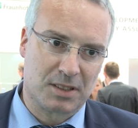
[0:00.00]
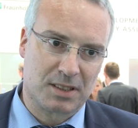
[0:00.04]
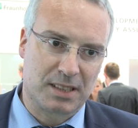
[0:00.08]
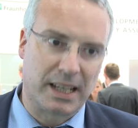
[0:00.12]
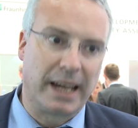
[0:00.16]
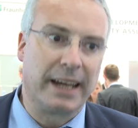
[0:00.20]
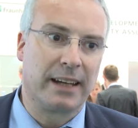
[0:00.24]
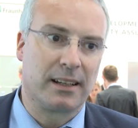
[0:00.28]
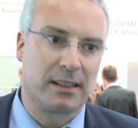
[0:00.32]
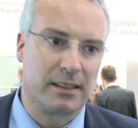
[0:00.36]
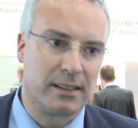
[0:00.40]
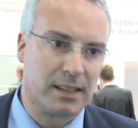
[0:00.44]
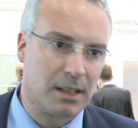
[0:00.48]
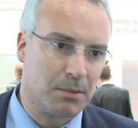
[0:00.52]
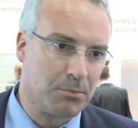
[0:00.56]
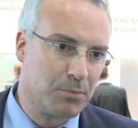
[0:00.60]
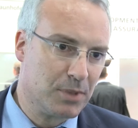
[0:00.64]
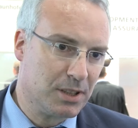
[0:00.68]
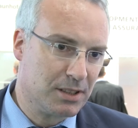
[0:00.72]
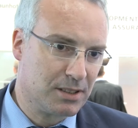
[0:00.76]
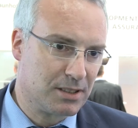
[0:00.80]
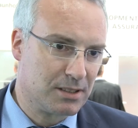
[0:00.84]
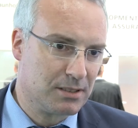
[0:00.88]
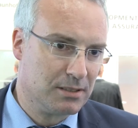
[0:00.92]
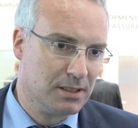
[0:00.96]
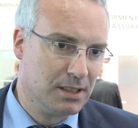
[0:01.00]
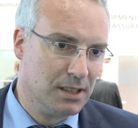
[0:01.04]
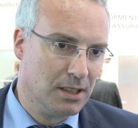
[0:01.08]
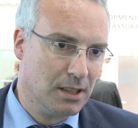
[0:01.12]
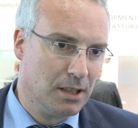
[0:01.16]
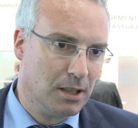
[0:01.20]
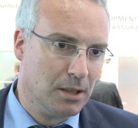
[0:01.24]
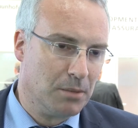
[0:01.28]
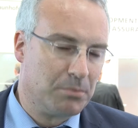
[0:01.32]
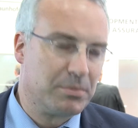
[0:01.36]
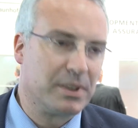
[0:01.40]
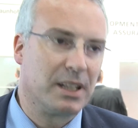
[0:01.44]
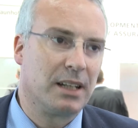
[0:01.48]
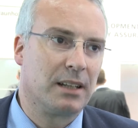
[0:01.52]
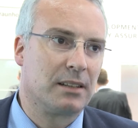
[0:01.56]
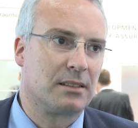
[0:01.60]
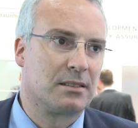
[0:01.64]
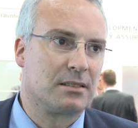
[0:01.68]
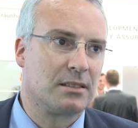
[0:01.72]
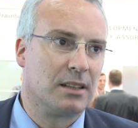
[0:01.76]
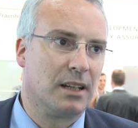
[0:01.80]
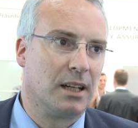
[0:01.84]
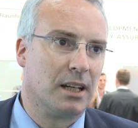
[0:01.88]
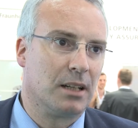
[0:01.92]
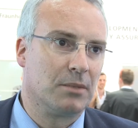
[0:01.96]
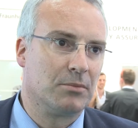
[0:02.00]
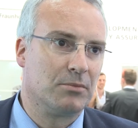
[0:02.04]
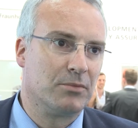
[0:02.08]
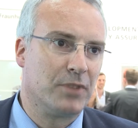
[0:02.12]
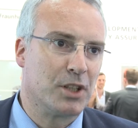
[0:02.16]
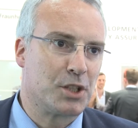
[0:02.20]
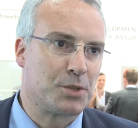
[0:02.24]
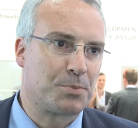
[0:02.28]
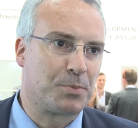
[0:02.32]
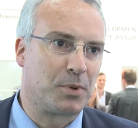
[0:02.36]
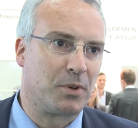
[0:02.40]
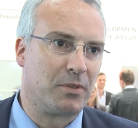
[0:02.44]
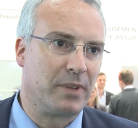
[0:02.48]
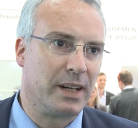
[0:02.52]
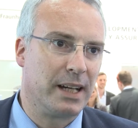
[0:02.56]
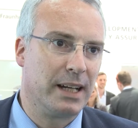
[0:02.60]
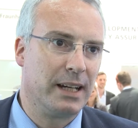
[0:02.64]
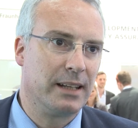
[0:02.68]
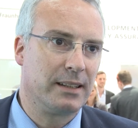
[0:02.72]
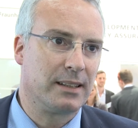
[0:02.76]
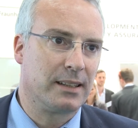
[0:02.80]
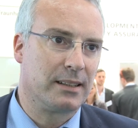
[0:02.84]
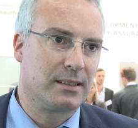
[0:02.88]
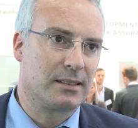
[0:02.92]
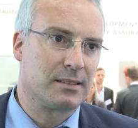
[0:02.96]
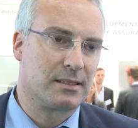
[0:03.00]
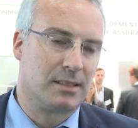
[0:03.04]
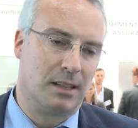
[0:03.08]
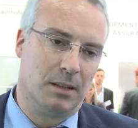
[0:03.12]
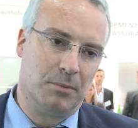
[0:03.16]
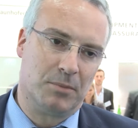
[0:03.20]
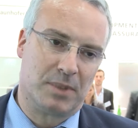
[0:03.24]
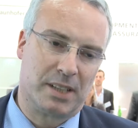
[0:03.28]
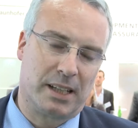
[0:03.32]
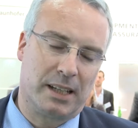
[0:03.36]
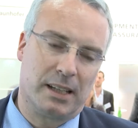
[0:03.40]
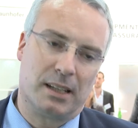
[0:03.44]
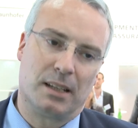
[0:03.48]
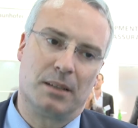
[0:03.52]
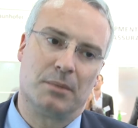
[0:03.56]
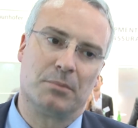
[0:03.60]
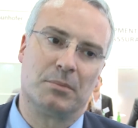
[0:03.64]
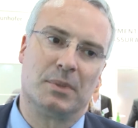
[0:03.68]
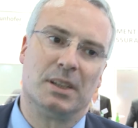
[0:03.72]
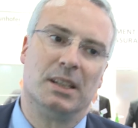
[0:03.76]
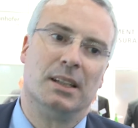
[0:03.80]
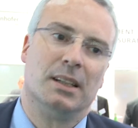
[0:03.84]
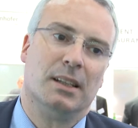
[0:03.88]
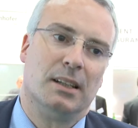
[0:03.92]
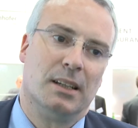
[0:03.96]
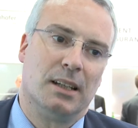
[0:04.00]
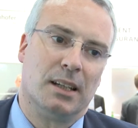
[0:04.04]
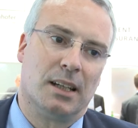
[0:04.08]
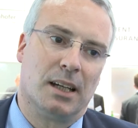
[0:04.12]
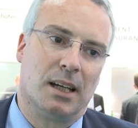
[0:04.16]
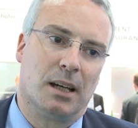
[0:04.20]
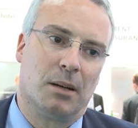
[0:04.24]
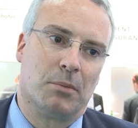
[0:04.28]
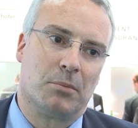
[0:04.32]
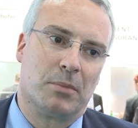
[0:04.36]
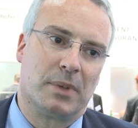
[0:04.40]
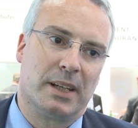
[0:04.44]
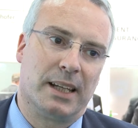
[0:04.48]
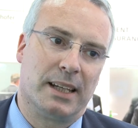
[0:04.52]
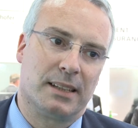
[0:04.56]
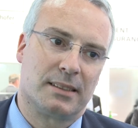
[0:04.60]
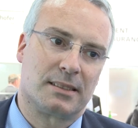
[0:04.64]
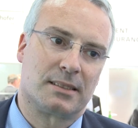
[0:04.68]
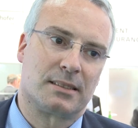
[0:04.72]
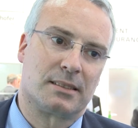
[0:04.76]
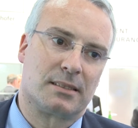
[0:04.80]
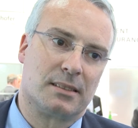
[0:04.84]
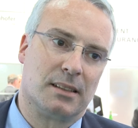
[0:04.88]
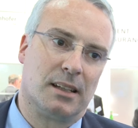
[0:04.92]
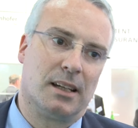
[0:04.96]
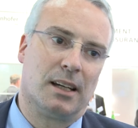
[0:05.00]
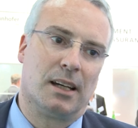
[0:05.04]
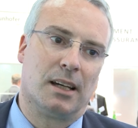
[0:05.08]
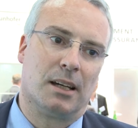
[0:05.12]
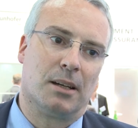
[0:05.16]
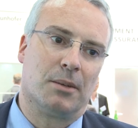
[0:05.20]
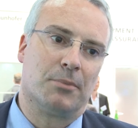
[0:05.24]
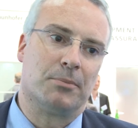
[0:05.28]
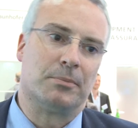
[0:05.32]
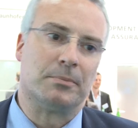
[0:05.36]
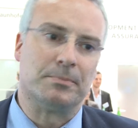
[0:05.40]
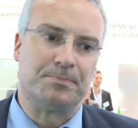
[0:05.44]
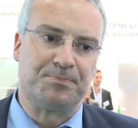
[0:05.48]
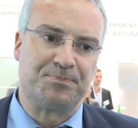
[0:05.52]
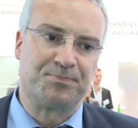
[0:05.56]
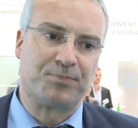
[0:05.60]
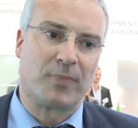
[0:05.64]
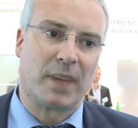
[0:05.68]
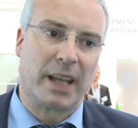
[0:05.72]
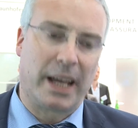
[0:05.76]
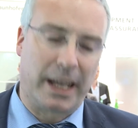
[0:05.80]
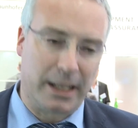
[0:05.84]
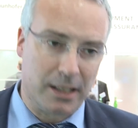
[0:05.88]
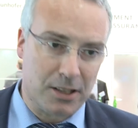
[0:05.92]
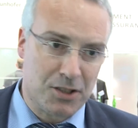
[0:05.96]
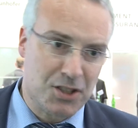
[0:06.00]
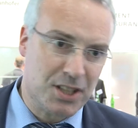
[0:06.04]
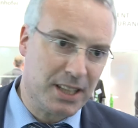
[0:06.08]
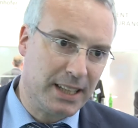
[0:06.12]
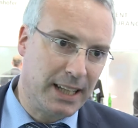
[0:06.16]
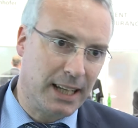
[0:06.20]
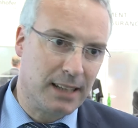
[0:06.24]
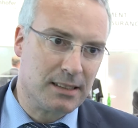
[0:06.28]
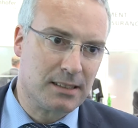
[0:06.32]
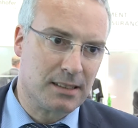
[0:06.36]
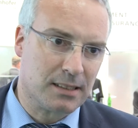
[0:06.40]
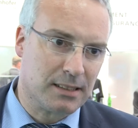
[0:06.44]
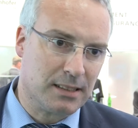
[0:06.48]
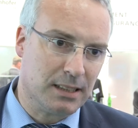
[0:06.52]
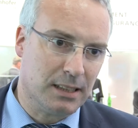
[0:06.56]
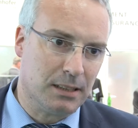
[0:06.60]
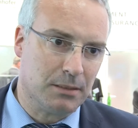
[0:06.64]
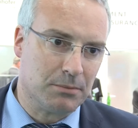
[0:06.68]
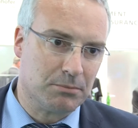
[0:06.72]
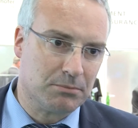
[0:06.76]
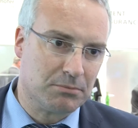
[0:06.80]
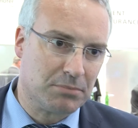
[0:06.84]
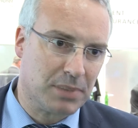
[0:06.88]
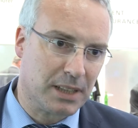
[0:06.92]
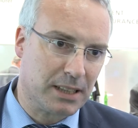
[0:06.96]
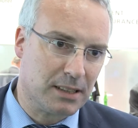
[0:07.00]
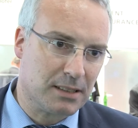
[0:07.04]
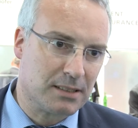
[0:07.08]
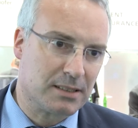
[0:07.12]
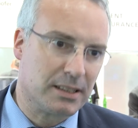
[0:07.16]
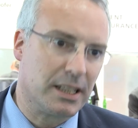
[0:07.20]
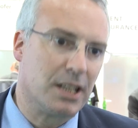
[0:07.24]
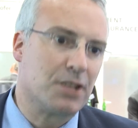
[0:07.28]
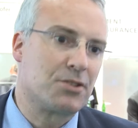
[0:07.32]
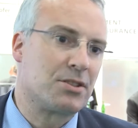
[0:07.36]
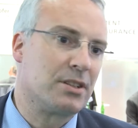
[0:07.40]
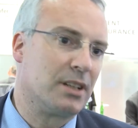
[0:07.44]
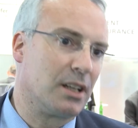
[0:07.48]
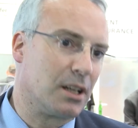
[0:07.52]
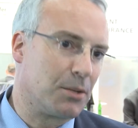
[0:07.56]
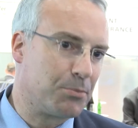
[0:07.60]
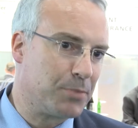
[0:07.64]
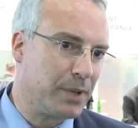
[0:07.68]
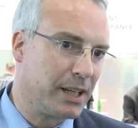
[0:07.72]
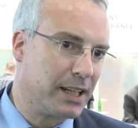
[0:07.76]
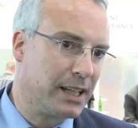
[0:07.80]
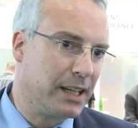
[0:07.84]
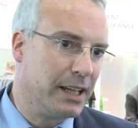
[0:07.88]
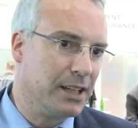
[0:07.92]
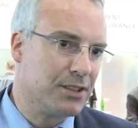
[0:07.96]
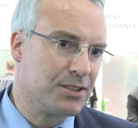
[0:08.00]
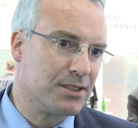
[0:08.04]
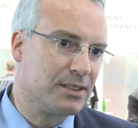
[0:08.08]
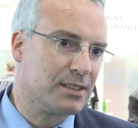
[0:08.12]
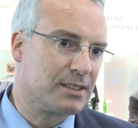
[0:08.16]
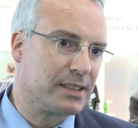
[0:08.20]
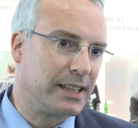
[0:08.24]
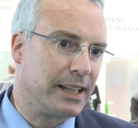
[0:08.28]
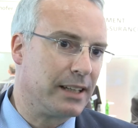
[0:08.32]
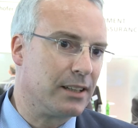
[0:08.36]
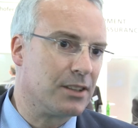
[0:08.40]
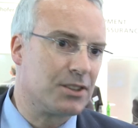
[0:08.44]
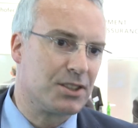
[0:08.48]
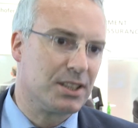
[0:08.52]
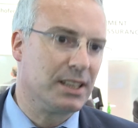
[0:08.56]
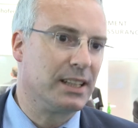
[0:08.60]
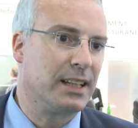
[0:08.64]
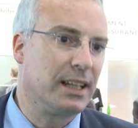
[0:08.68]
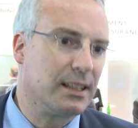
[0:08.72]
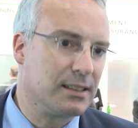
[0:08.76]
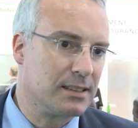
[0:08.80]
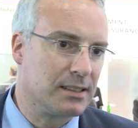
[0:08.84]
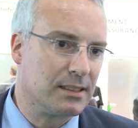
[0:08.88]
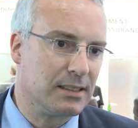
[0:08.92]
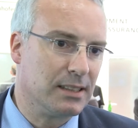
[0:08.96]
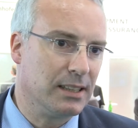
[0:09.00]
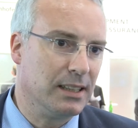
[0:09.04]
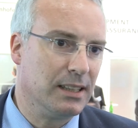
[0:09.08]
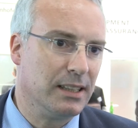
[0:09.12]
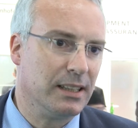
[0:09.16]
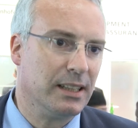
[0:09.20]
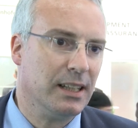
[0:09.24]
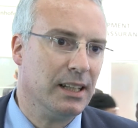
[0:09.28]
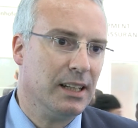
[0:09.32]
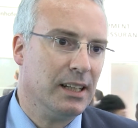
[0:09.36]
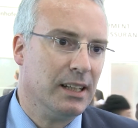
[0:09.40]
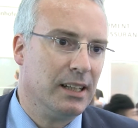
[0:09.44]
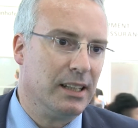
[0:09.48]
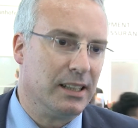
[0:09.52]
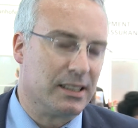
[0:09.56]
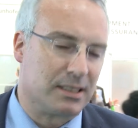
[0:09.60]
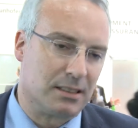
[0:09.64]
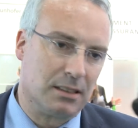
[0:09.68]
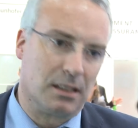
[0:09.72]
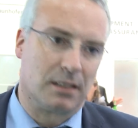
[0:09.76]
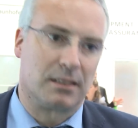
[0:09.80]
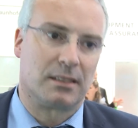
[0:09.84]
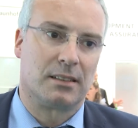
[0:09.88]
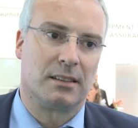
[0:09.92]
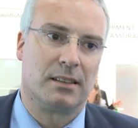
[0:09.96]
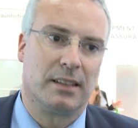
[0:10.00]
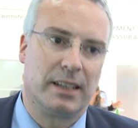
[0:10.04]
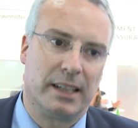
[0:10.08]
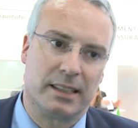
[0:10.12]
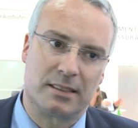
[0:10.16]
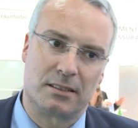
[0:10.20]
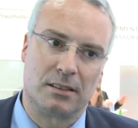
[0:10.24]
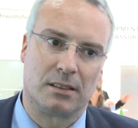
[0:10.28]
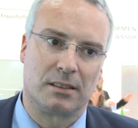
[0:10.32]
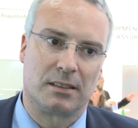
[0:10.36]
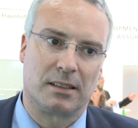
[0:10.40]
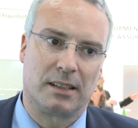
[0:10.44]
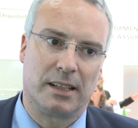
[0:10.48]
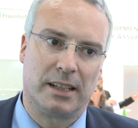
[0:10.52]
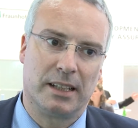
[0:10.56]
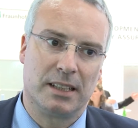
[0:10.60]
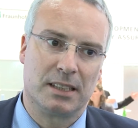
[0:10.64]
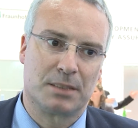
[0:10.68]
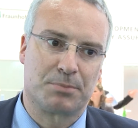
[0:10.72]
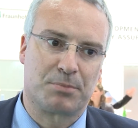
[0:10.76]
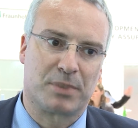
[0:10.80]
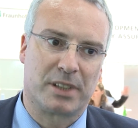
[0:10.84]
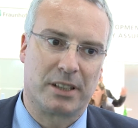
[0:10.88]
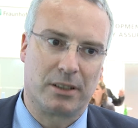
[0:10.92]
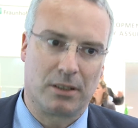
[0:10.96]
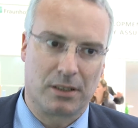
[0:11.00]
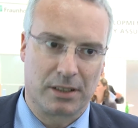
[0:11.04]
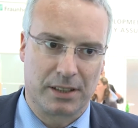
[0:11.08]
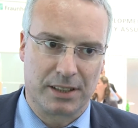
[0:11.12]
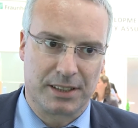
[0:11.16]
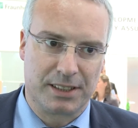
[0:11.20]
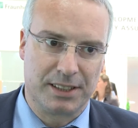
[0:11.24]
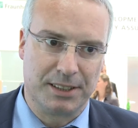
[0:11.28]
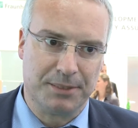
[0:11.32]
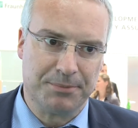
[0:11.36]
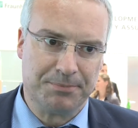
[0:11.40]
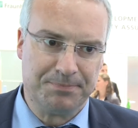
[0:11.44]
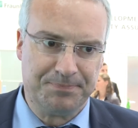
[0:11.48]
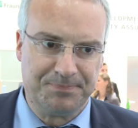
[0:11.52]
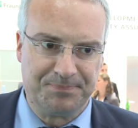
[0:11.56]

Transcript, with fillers: cycle numbers but um, which provide at the same time um, less um, energy density. But in stationary applications, energy density is not, has not the highest priority.